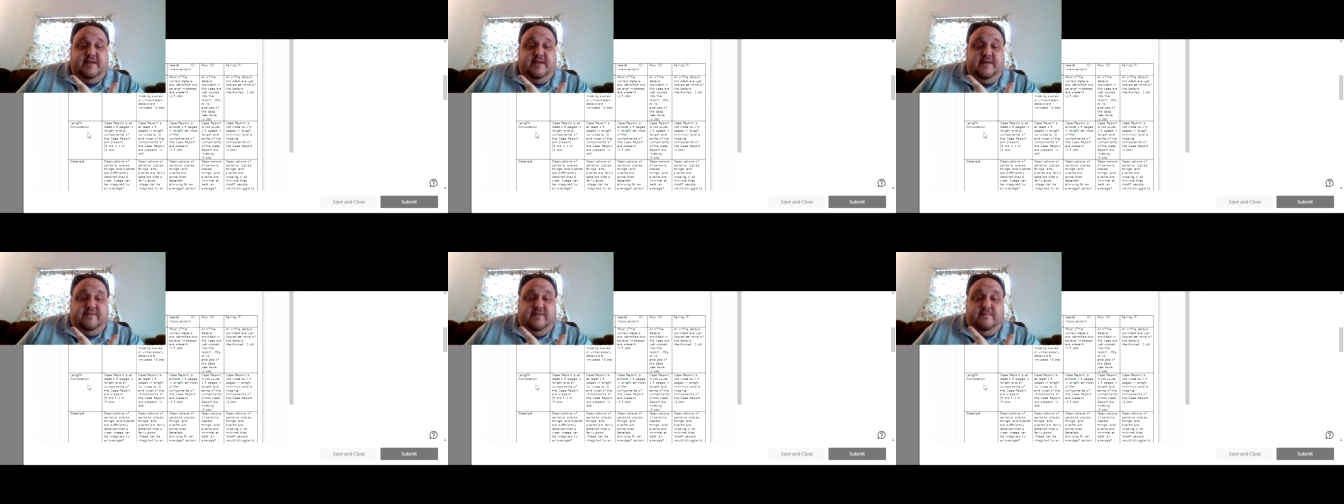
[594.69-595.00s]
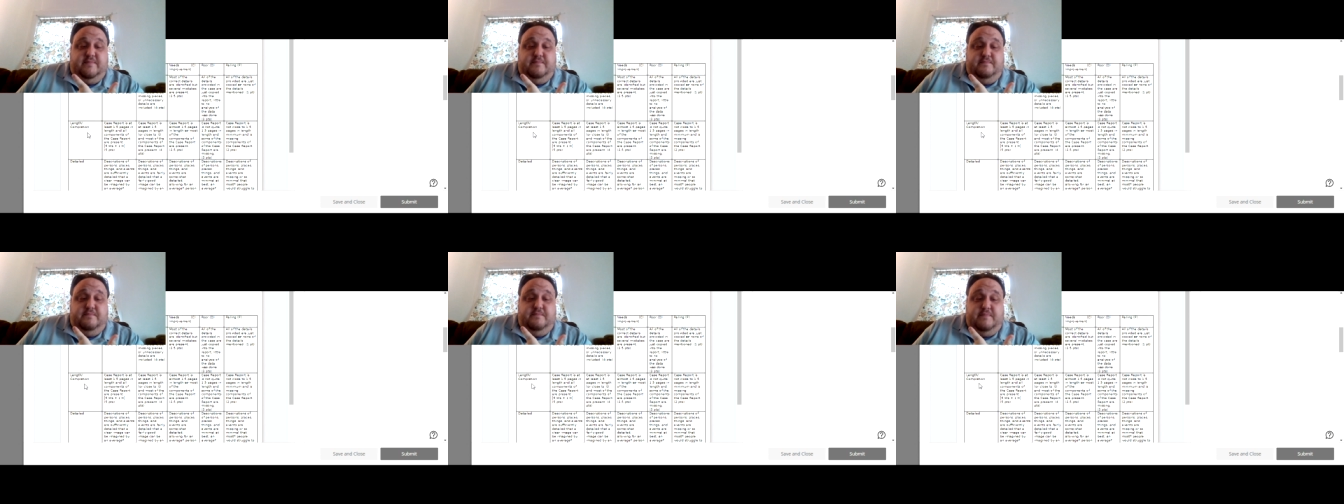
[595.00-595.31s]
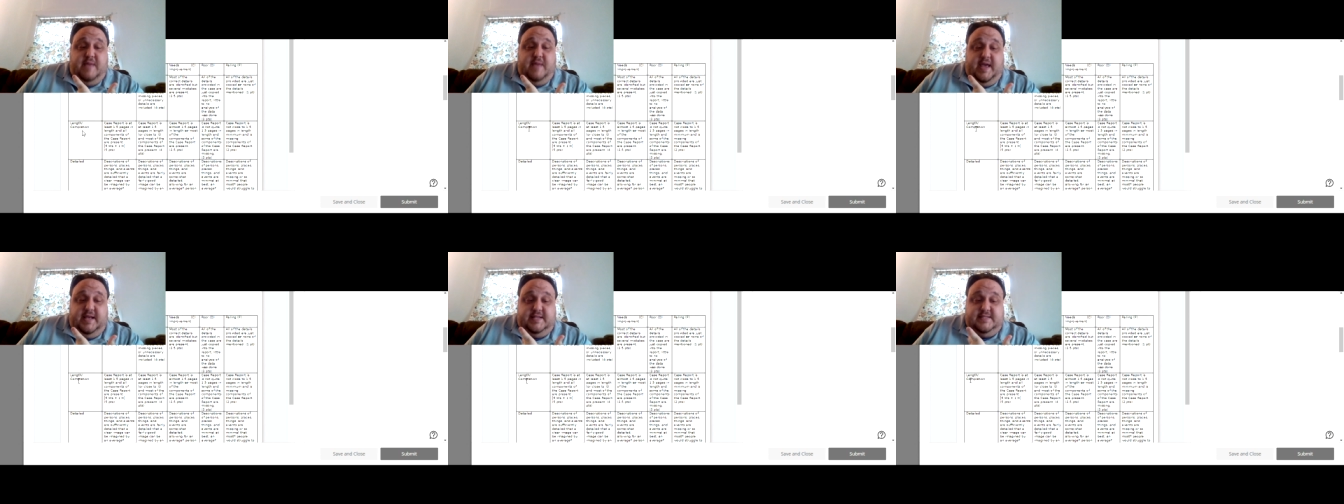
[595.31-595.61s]
if it
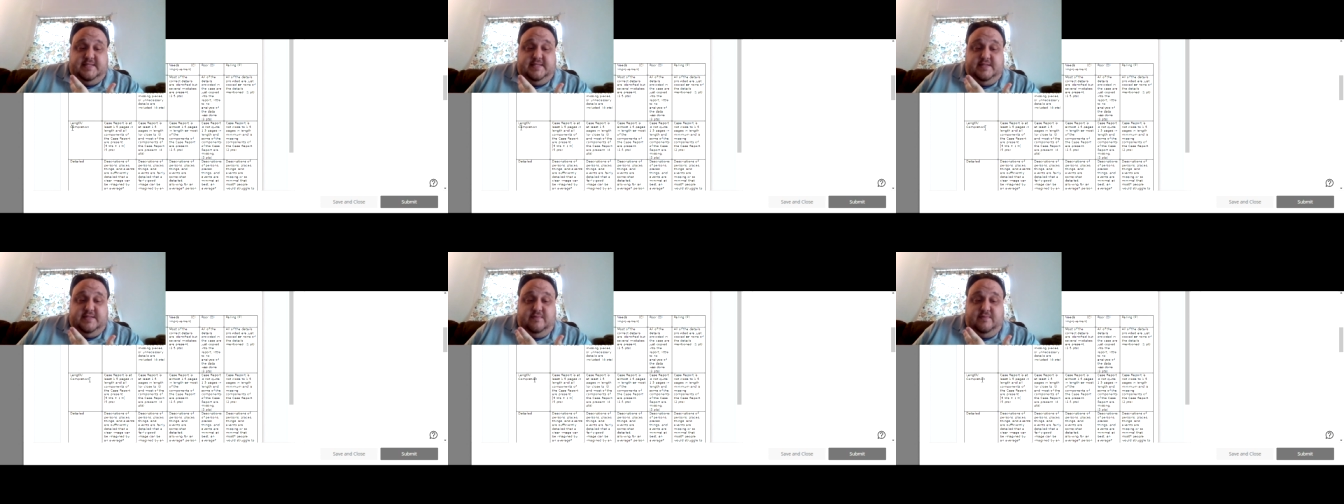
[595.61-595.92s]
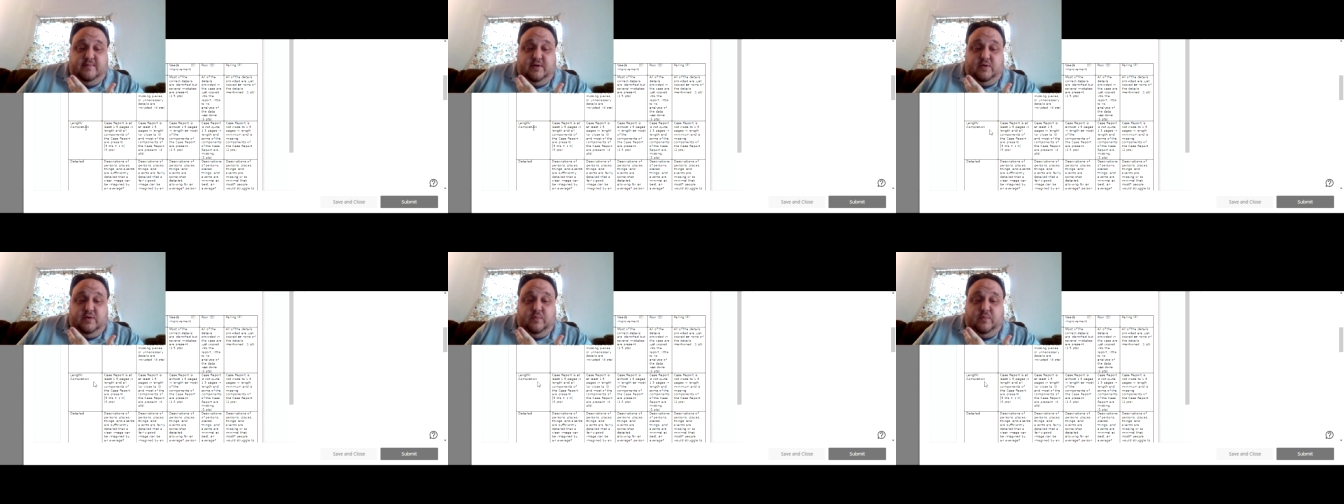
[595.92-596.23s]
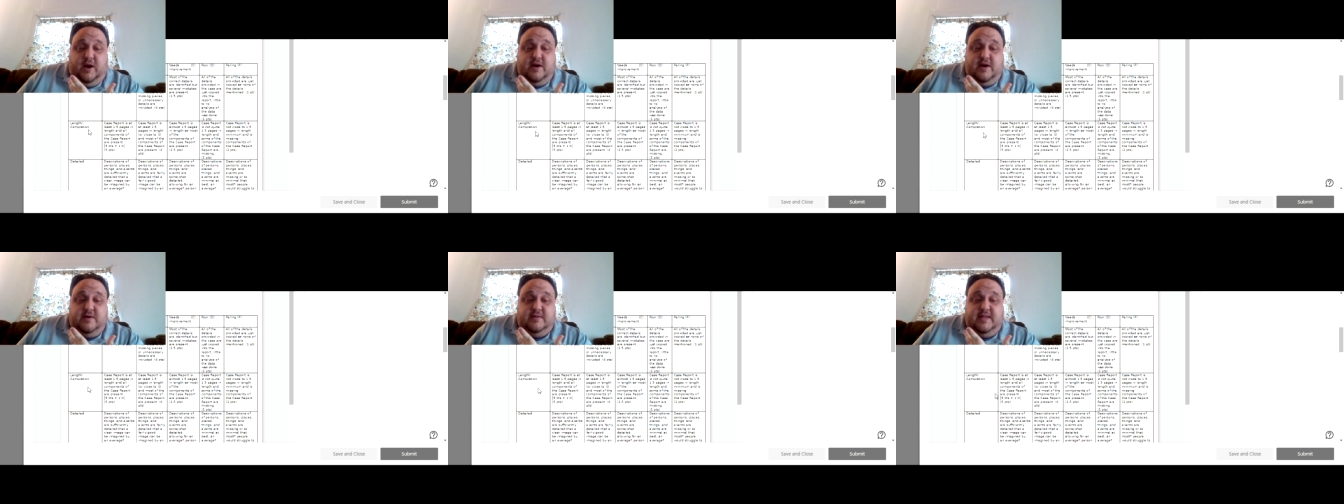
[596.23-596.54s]
makes the
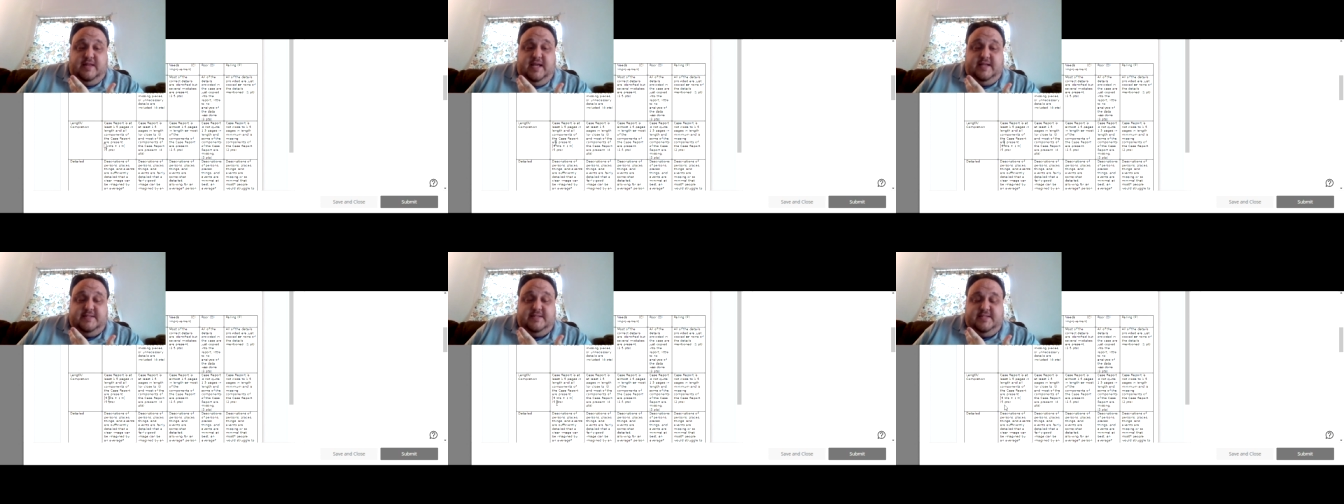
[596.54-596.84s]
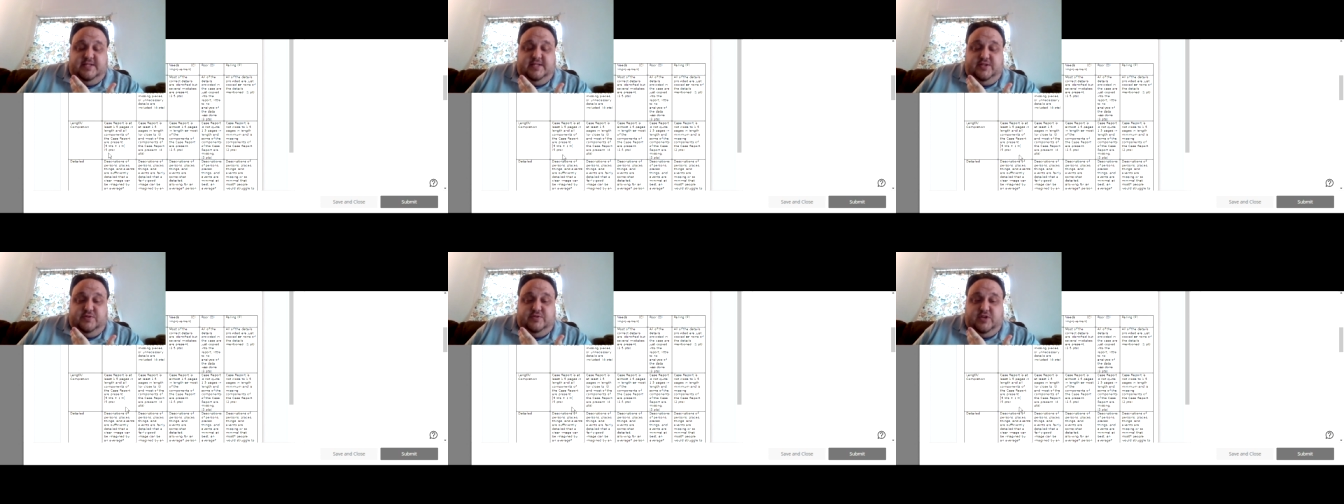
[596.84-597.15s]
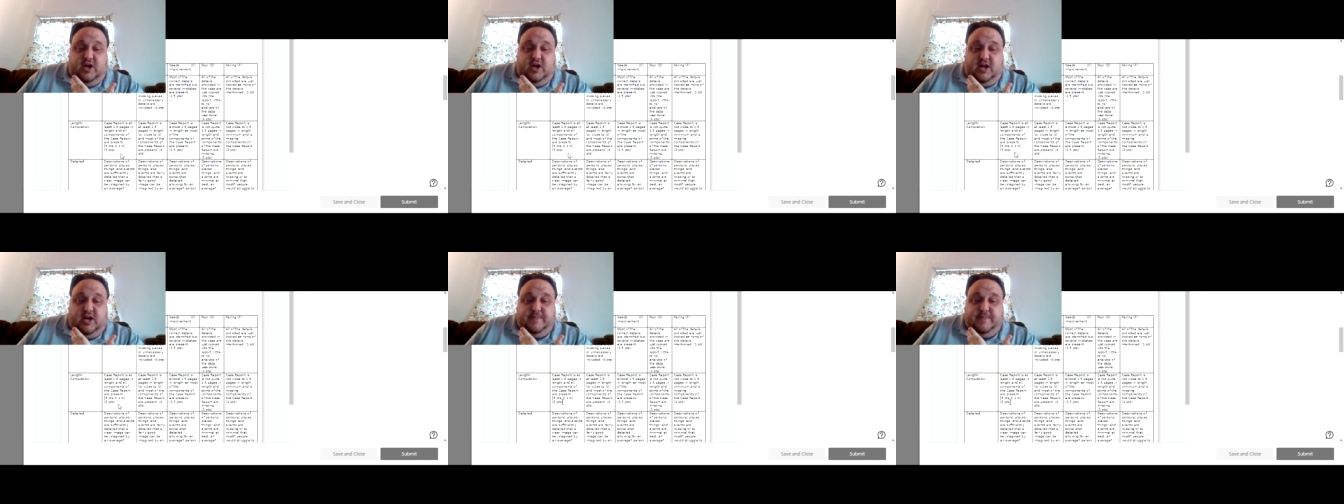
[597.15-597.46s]
required lengths and you
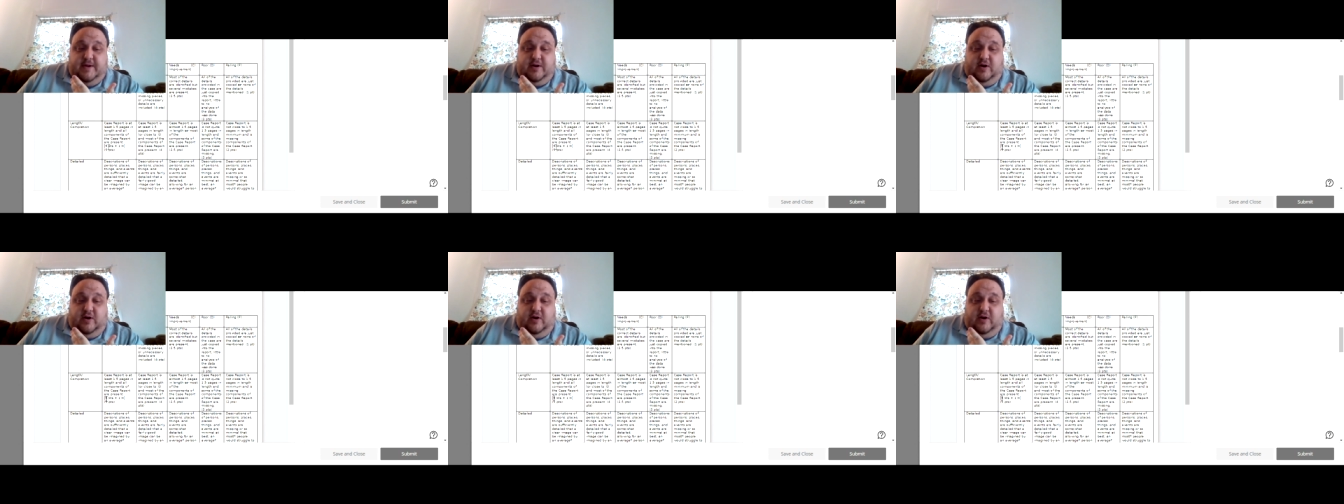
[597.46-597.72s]
talk about